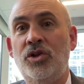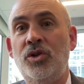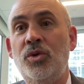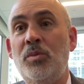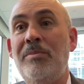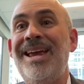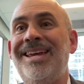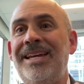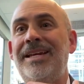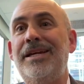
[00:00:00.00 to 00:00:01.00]
to make
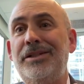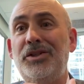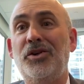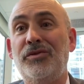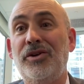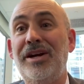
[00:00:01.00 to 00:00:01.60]
it easier for